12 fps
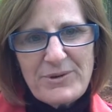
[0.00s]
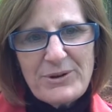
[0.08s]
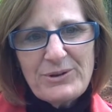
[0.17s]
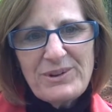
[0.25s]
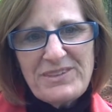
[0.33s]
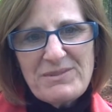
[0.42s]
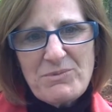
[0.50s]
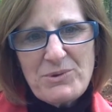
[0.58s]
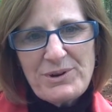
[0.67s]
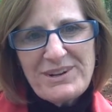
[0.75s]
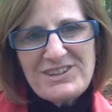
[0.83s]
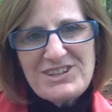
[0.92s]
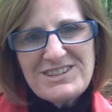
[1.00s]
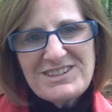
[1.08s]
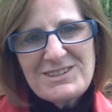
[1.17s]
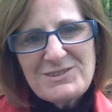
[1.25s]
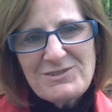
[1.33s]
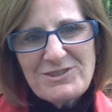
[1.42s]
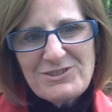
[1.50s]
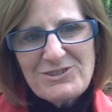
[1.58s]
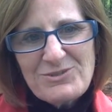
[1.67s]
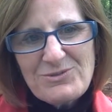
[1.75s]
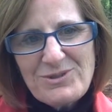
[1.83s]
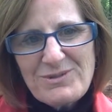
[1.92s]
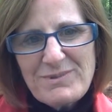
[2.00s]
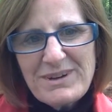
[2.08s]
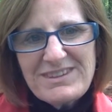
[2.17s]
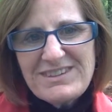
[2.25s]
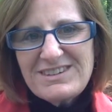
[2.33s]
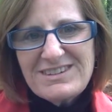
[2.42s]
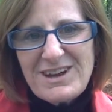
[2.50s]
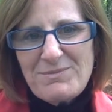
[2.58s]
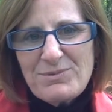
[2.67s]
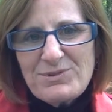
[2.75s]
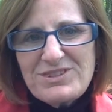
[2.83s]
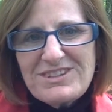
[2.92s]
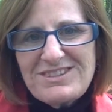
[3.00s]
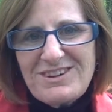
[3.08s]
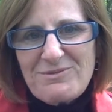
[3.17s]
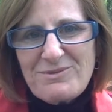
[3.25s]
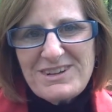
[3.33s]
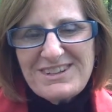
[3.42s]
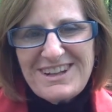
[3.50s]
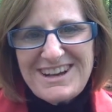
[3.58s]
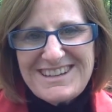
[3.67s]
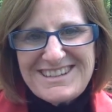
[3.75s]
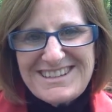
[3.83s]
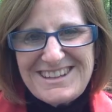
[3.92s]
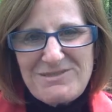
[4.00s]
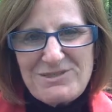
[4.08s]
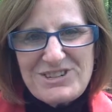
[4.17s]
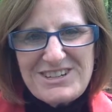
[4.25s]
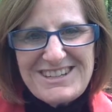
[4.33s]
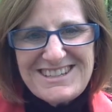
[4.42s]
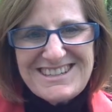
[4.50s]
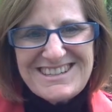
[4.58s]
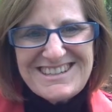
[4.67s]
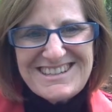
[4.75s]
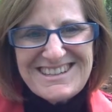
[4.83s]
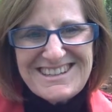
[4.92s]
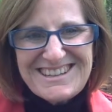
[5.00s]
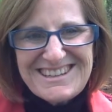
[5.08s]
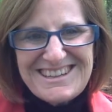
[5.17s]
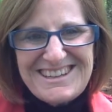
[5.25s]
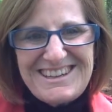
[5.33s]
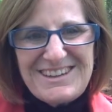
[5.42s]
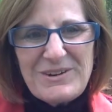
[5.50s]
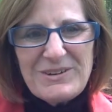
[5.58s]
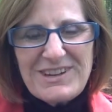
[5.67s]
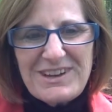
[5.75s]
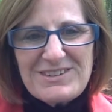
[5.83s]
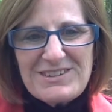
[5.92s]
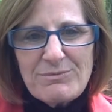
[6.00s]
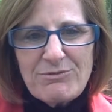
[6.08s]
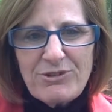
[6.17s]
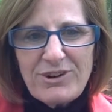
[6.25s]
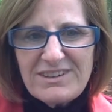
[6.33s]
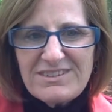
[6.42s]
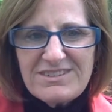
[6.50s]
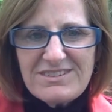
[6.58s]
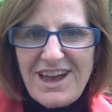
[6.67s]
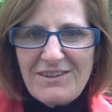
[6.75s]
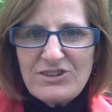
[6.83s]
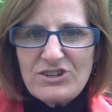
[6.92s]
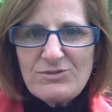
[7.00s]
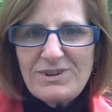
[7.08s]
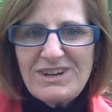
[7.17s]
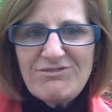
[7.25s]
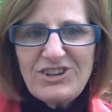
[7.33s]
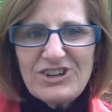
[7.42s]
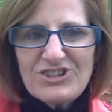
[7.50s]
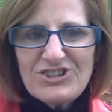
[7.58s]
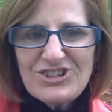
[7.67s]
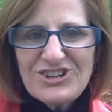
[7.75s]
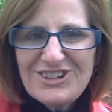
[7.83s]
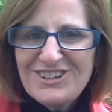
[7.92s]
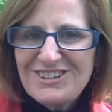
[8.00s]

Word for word: Early in the morning, Jesus stood on the shore, but the disciples did not realize that it was Jesus. He called out to them, "Friends, haven't you any fish?"